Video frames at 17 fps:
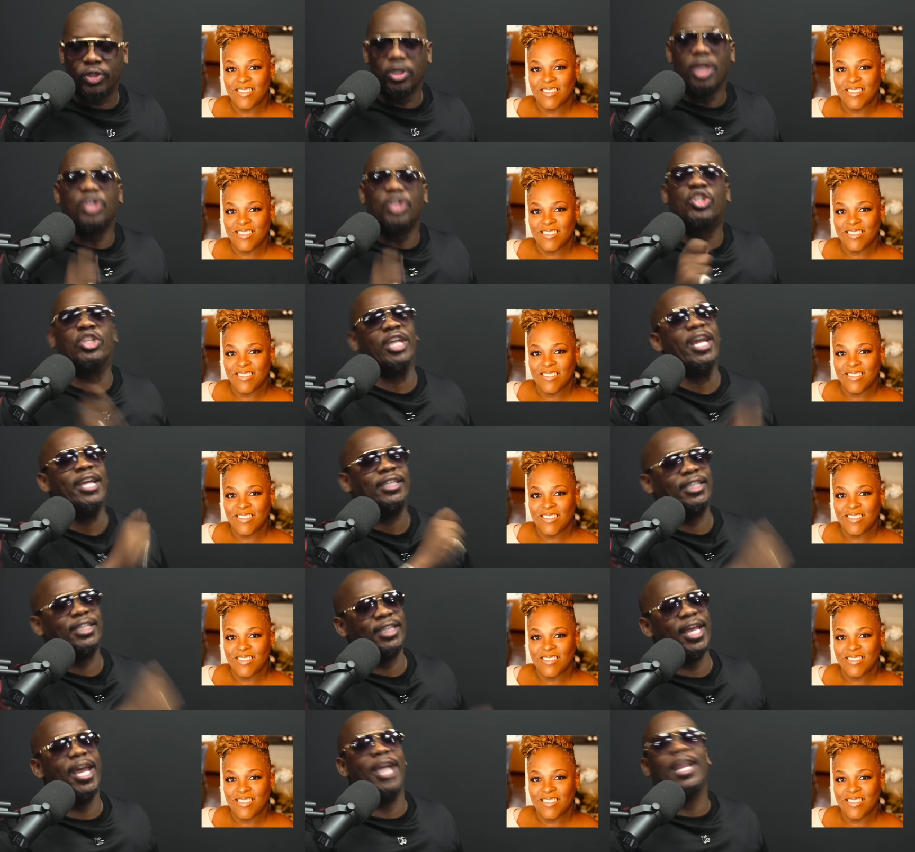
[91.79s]
Speaker 1: She
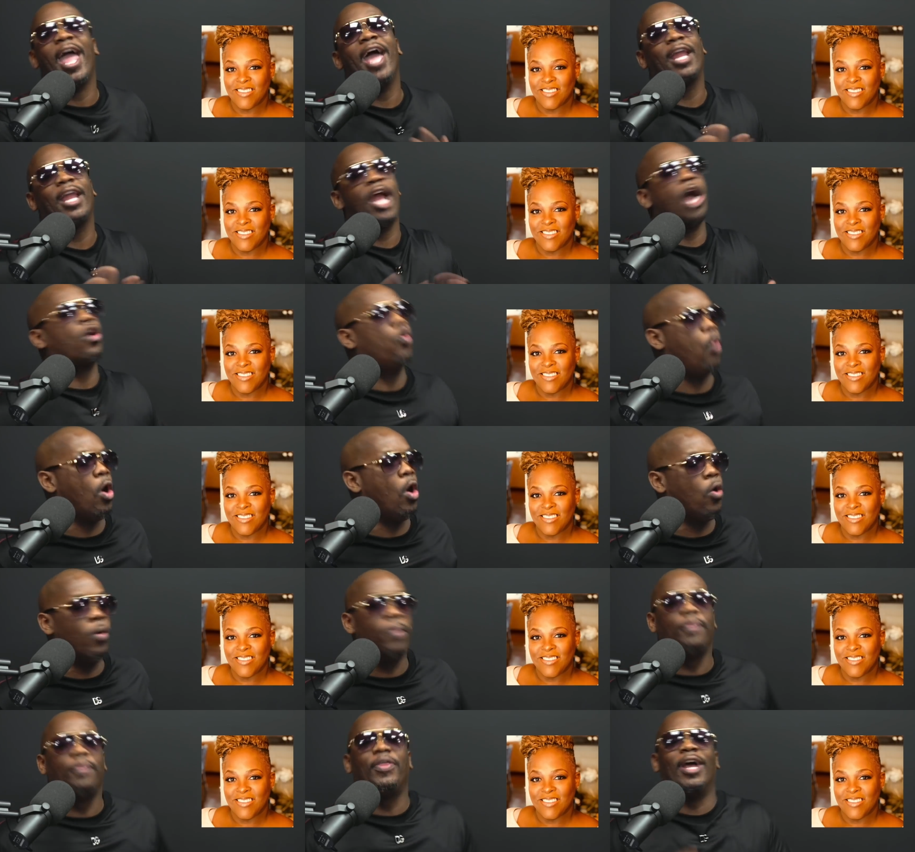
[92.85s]
said, and I quote,
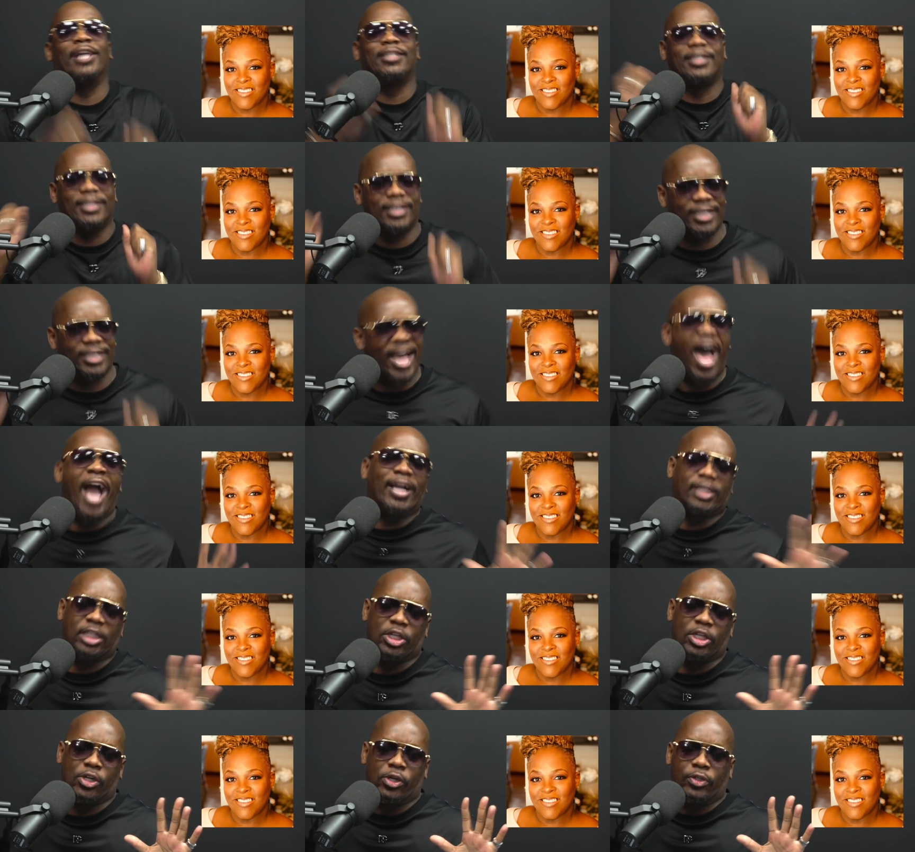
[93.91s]
"The
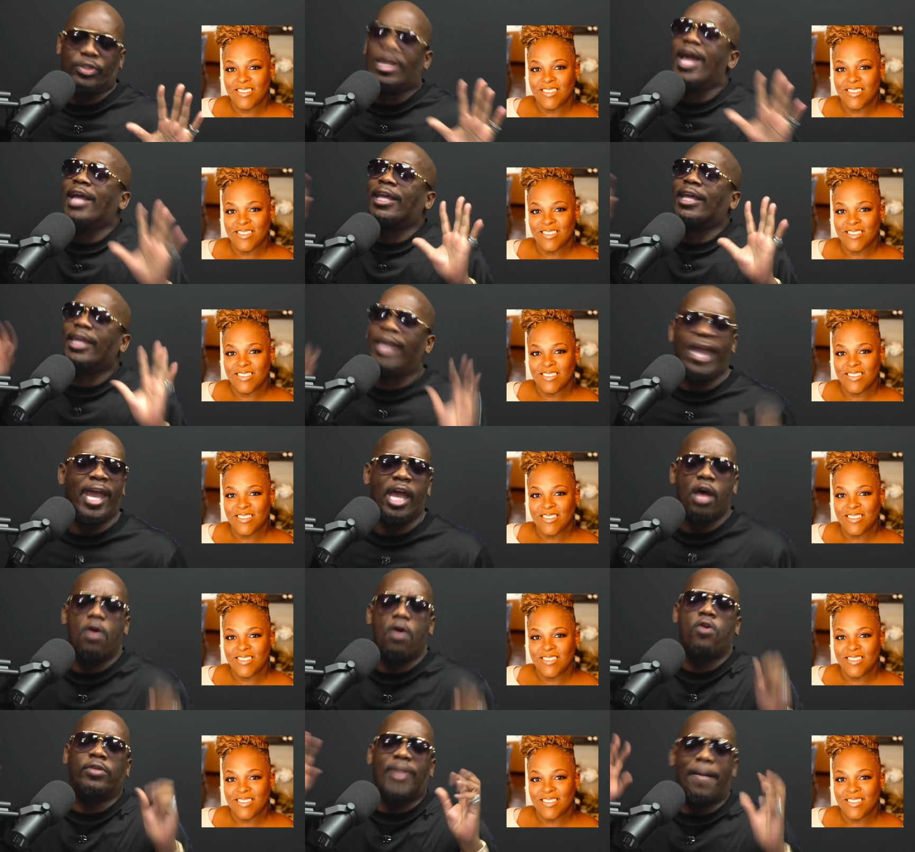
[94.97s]
doctors killed
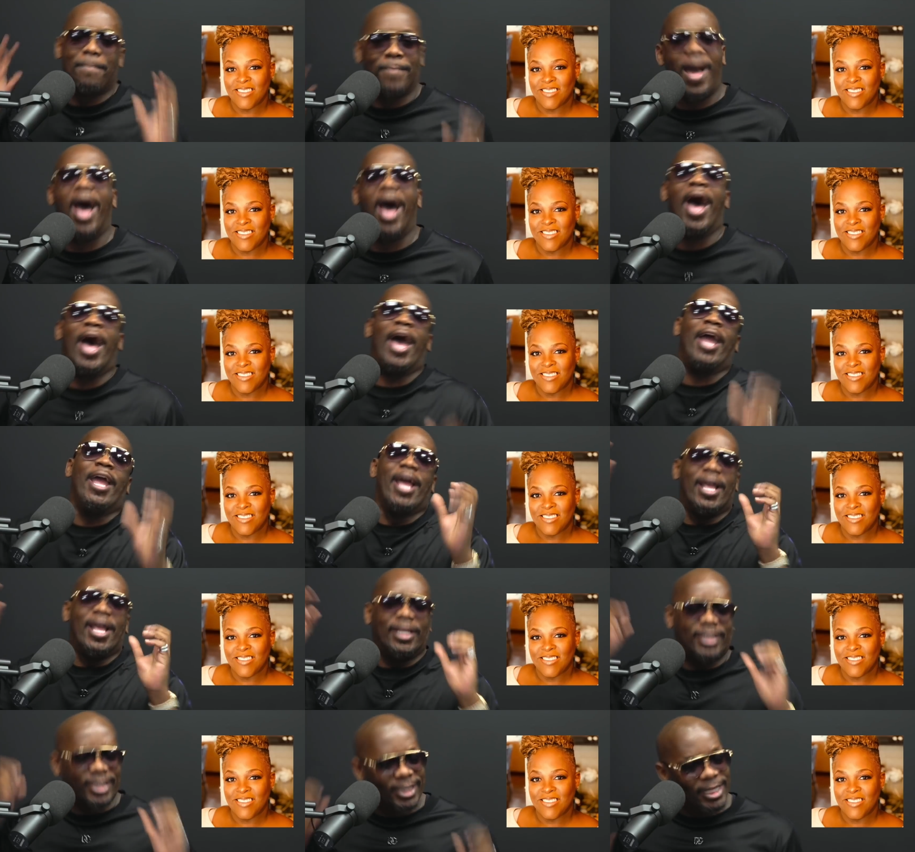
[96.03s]
my
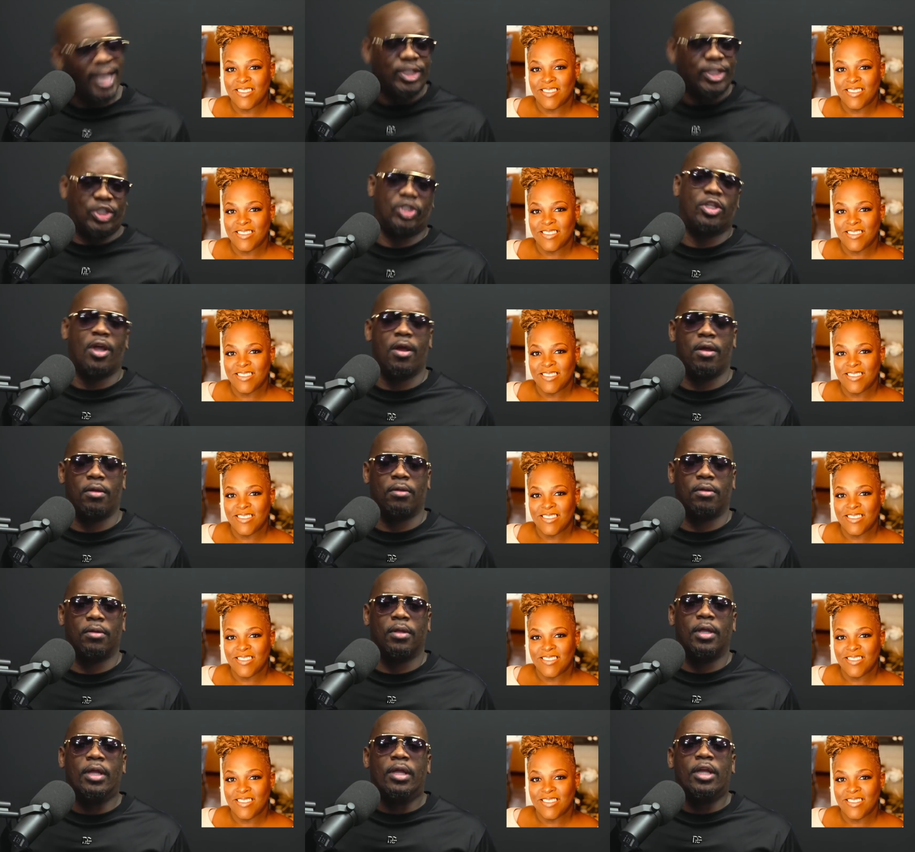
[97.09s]
sister.
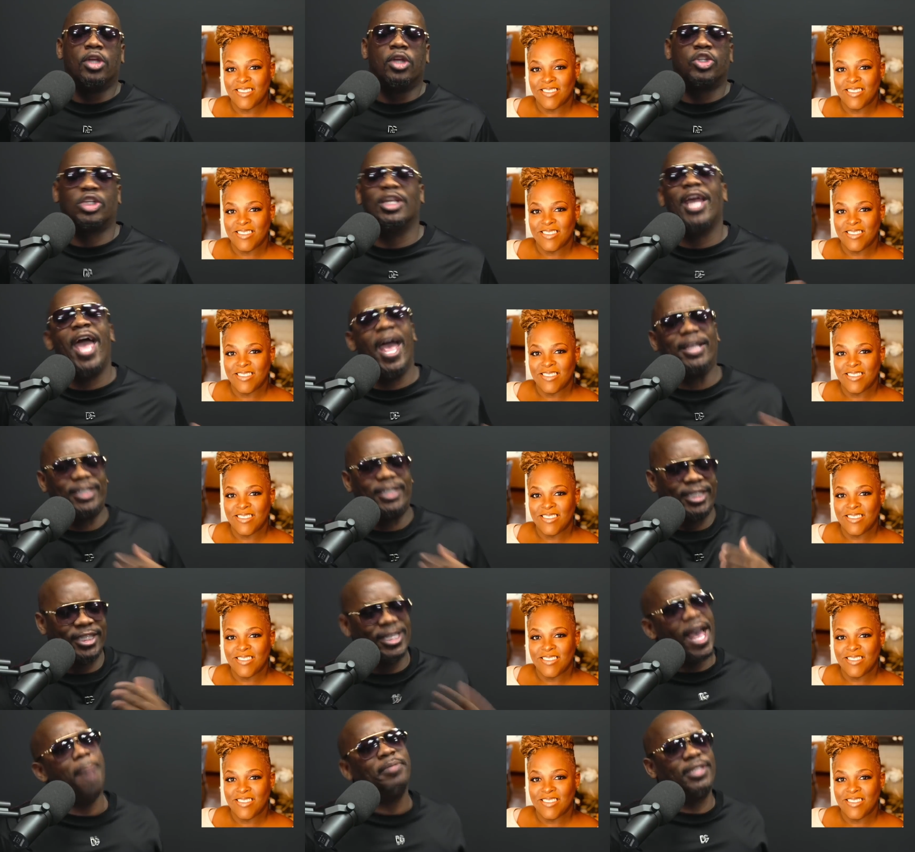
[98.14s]
She has
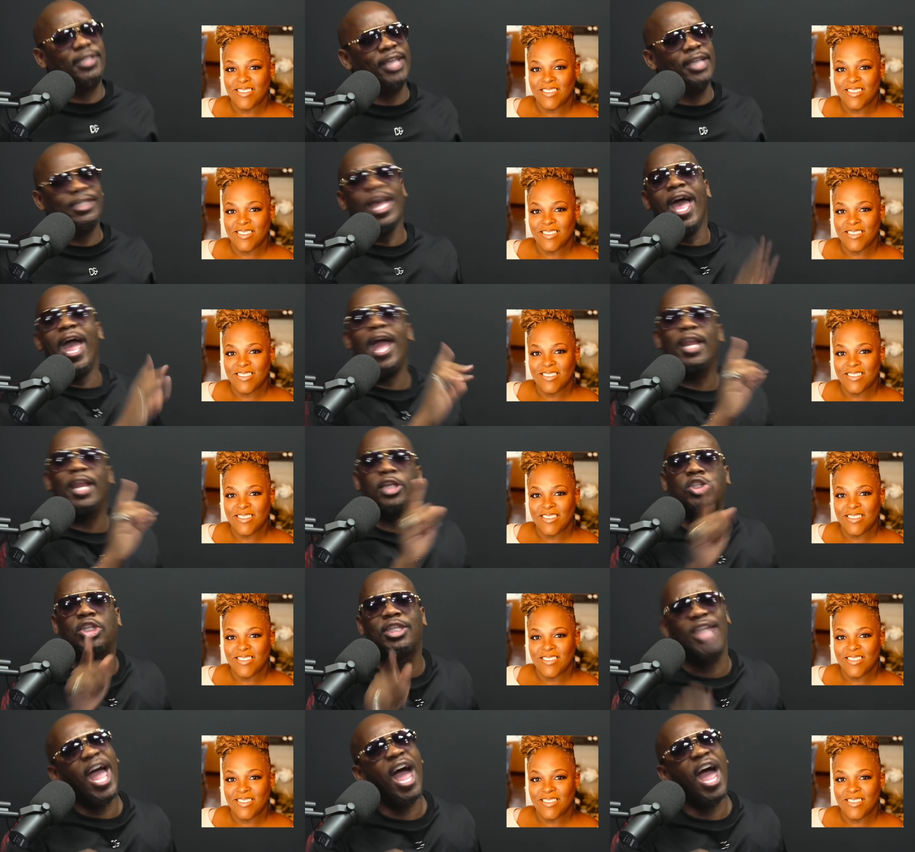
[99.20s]
sepsis and it's
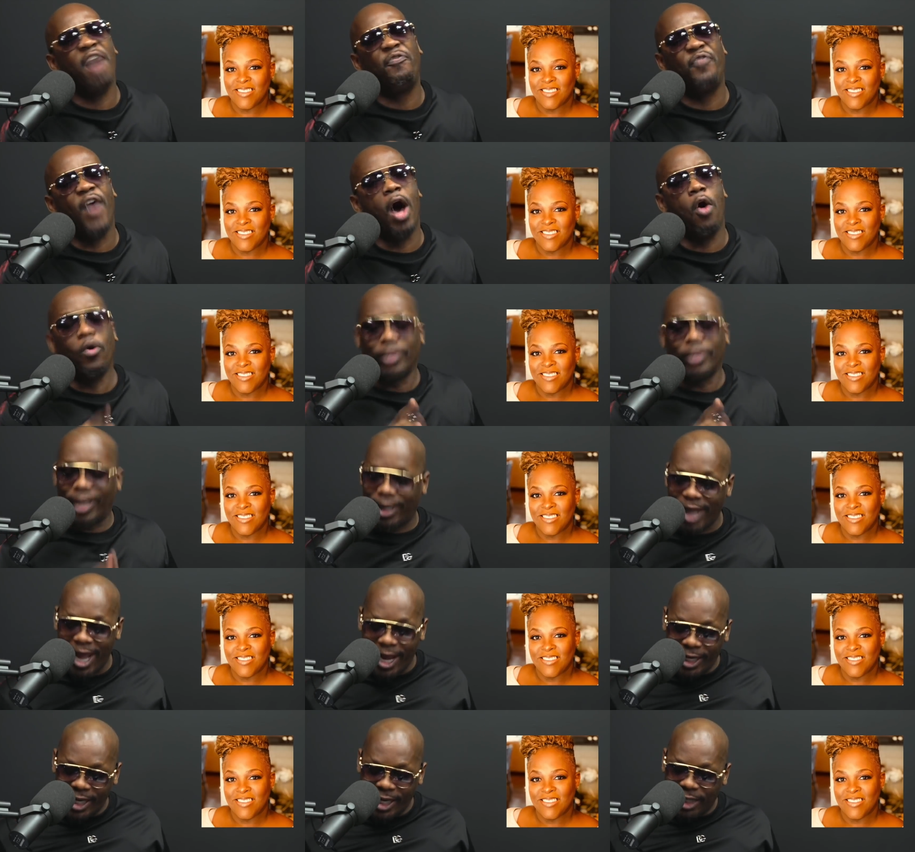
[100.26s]
their fault."
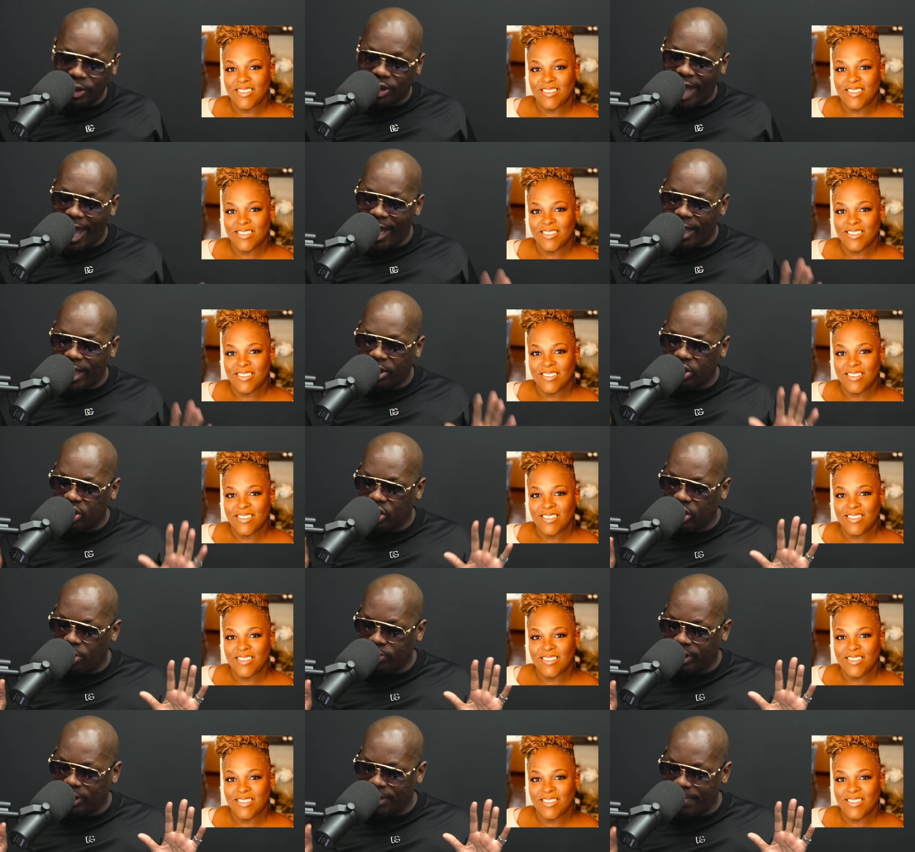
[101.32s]
Ladies and
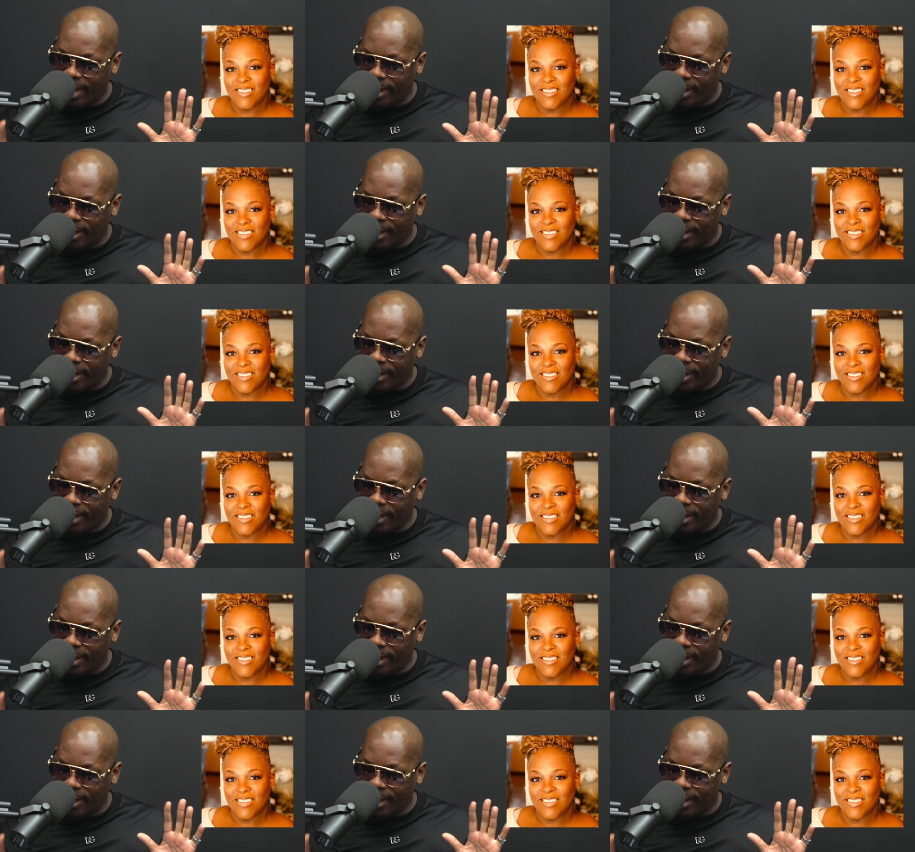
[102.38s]
gentlemen,